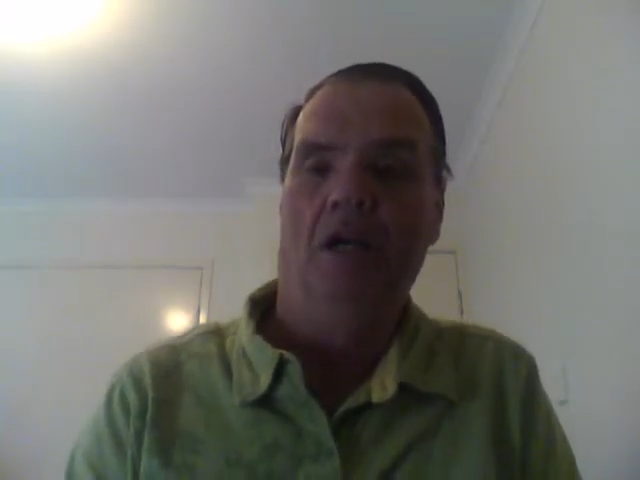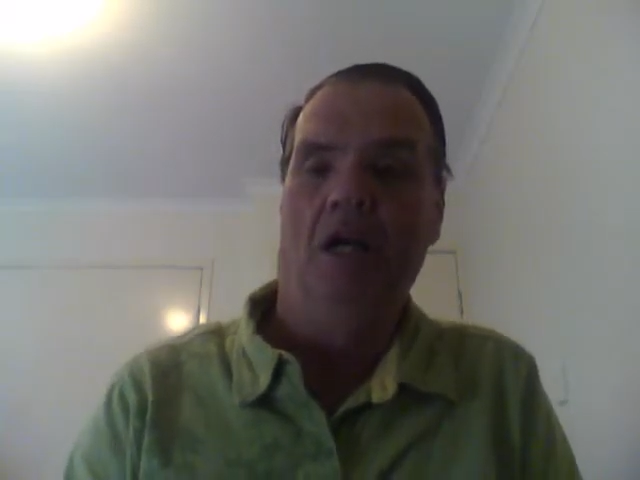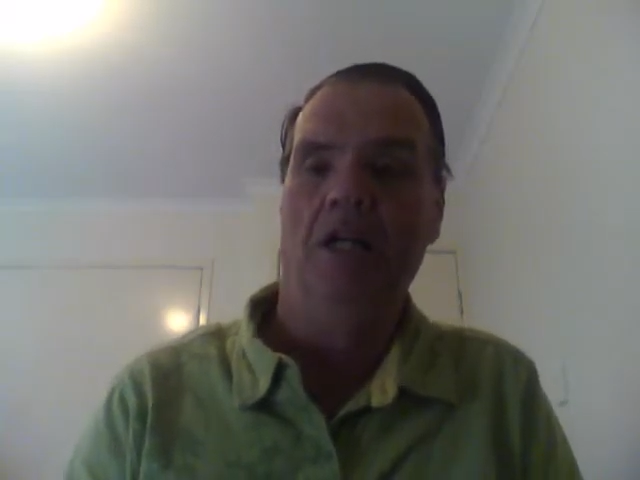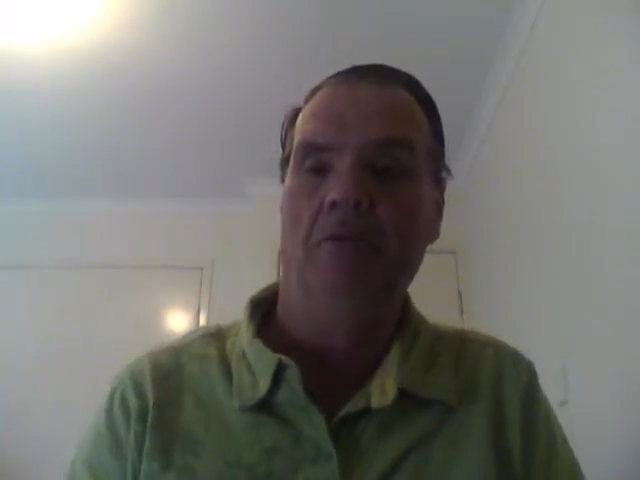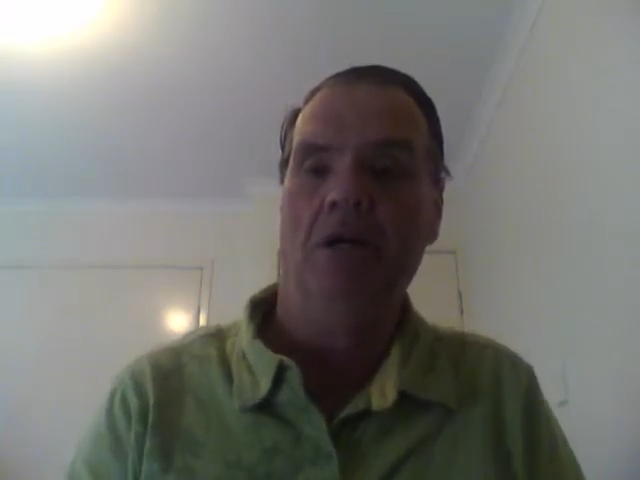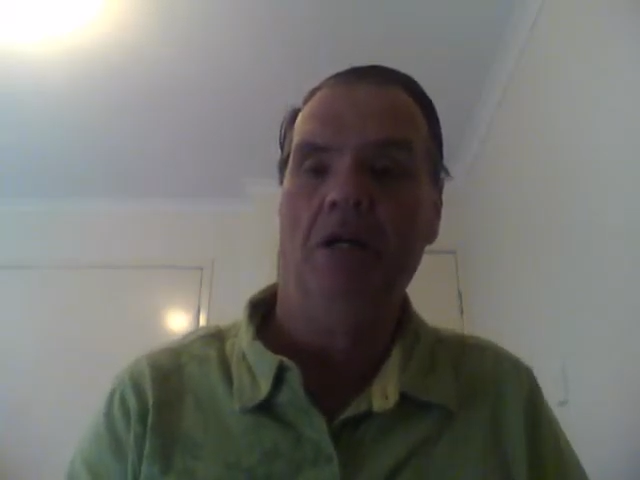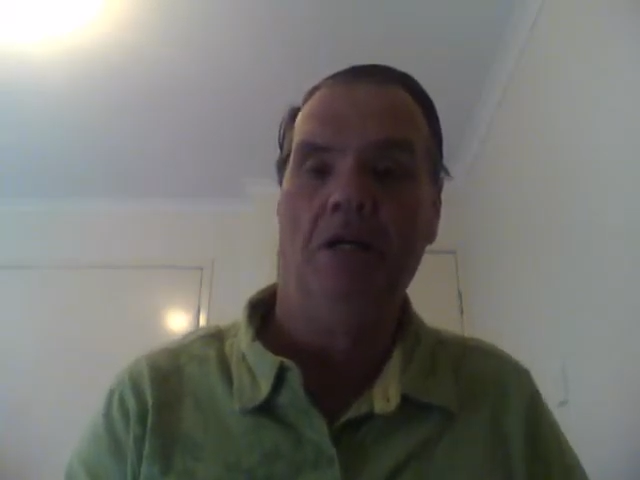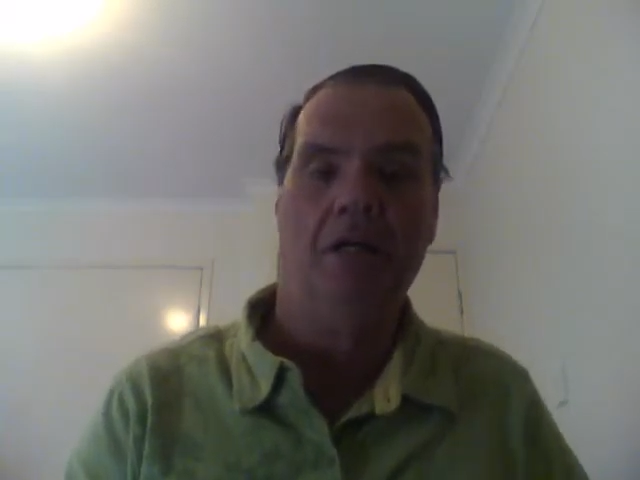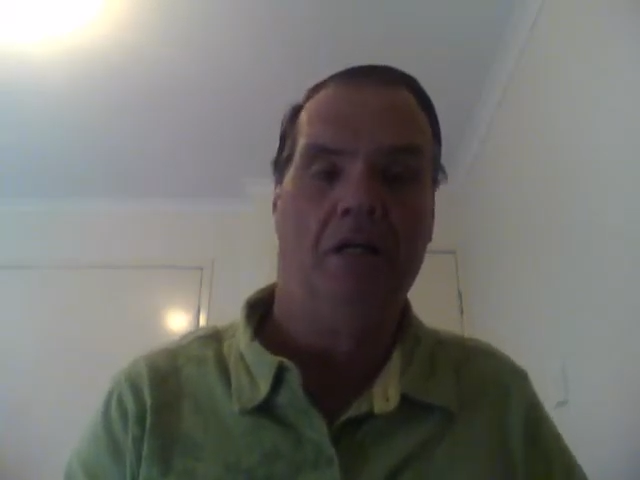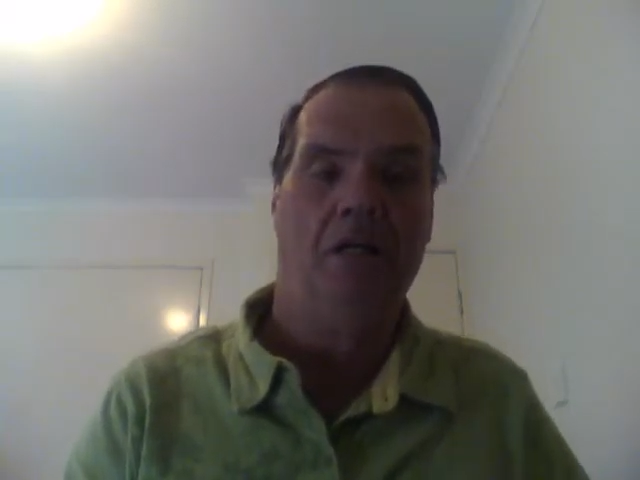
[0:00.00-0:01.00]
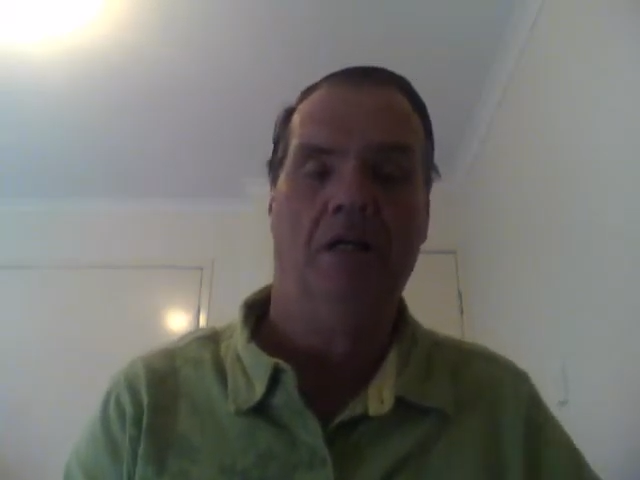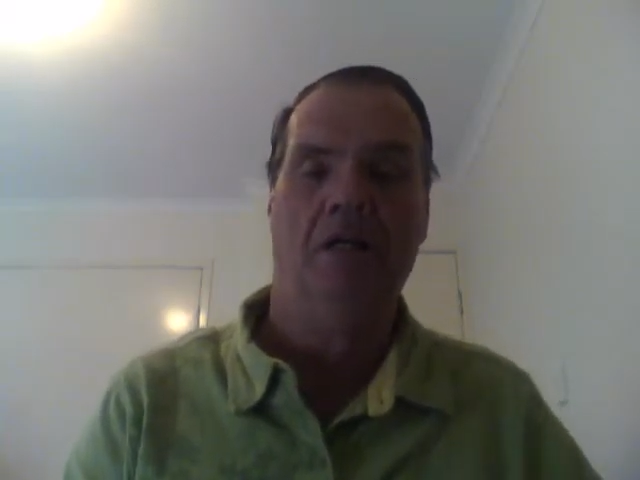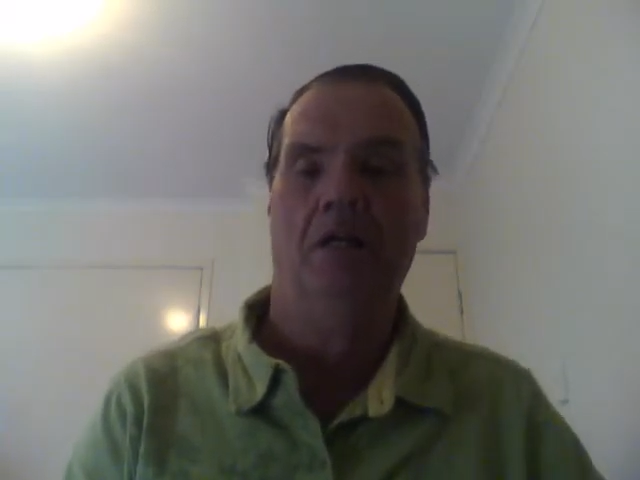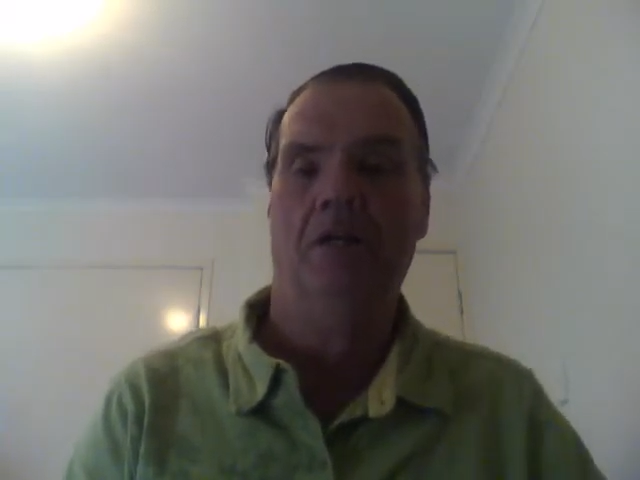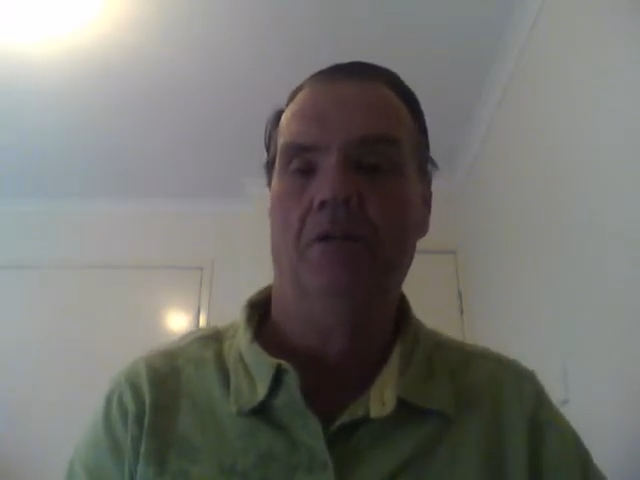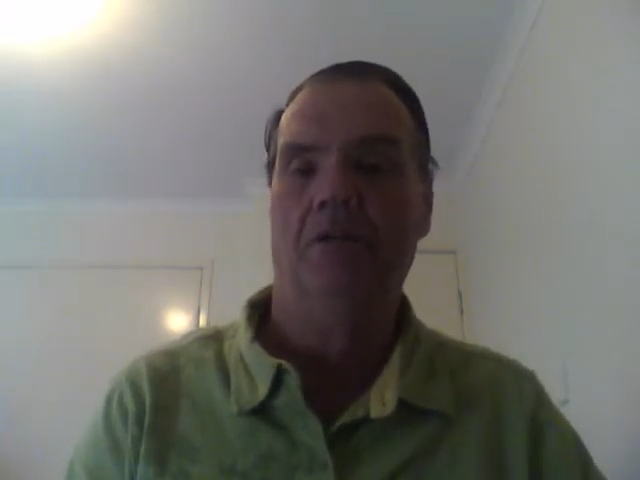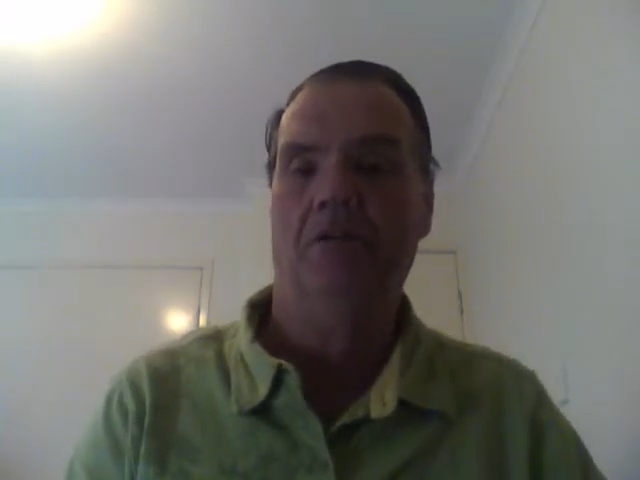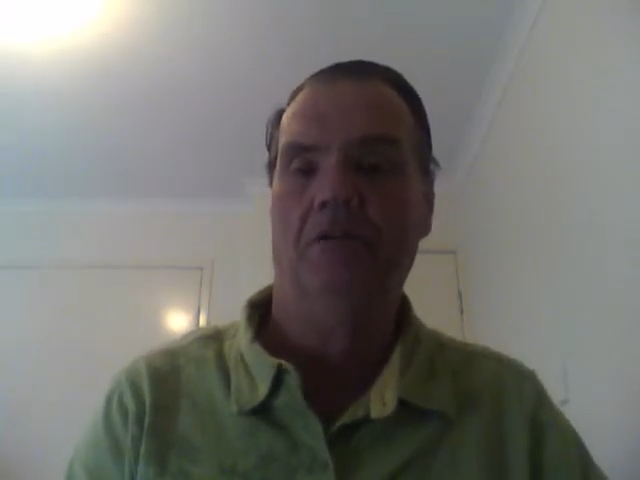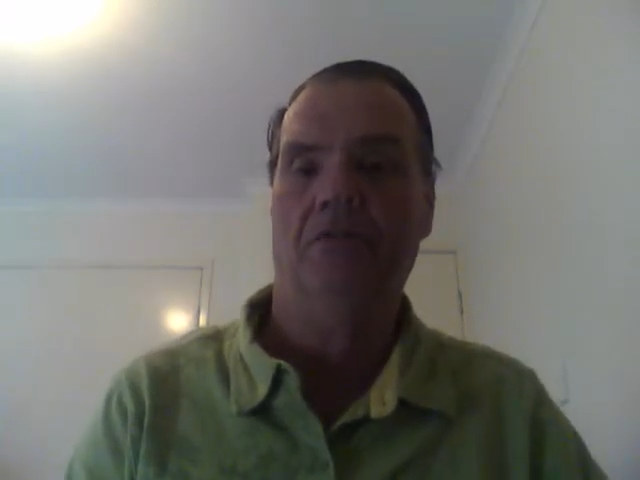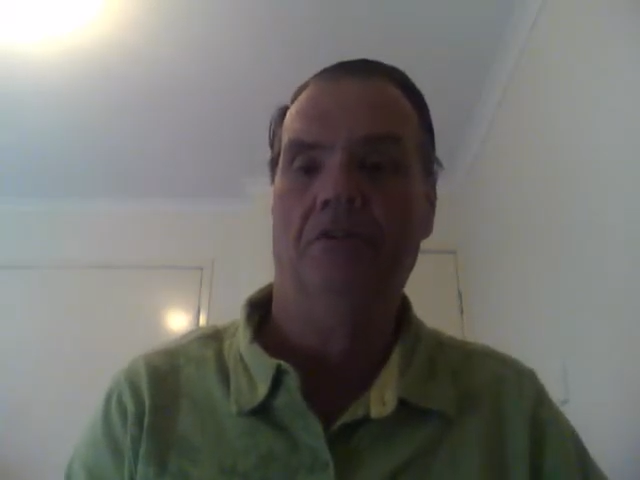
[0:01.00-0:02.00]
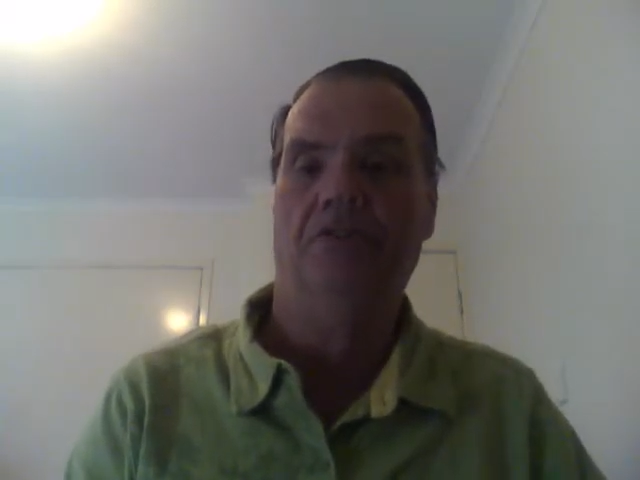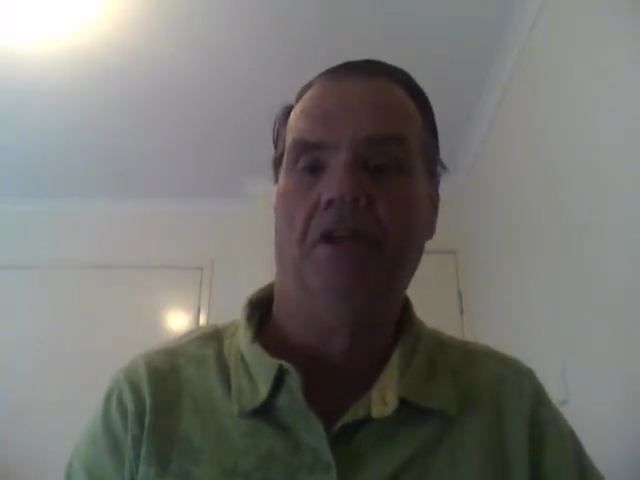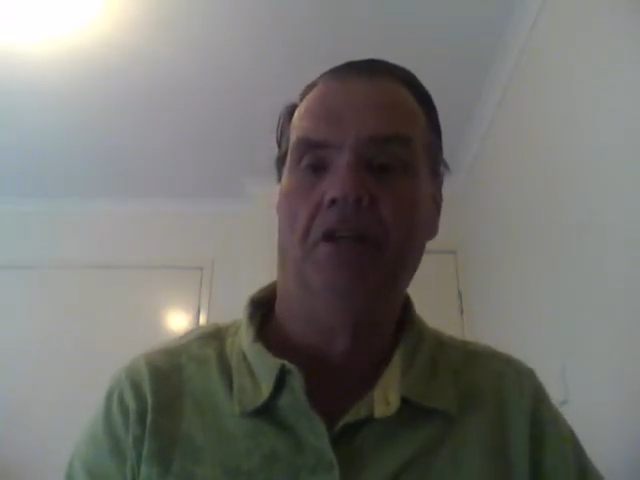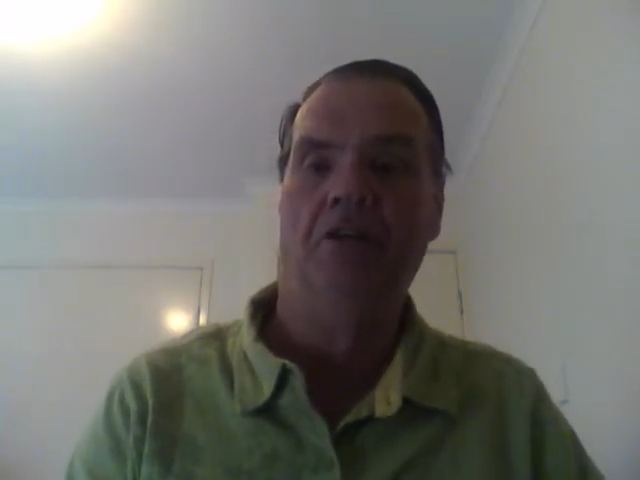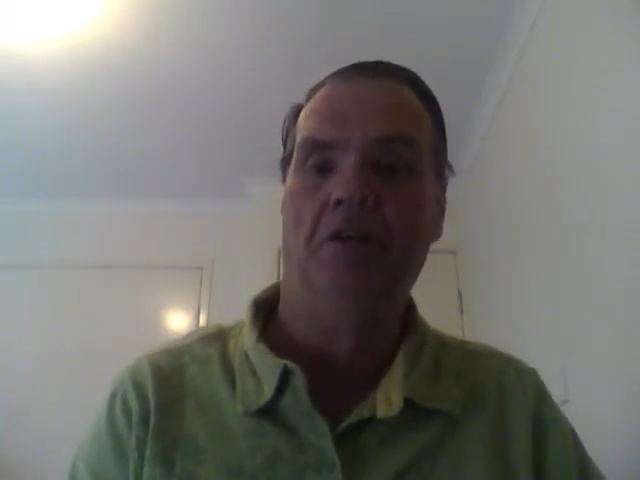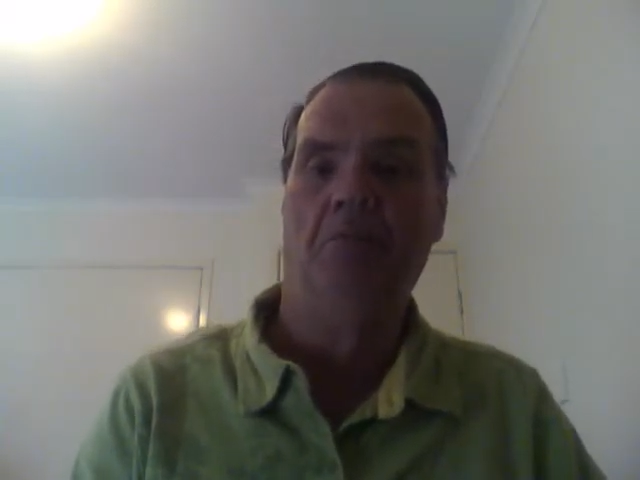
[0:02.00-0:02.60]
Anyway, this hidden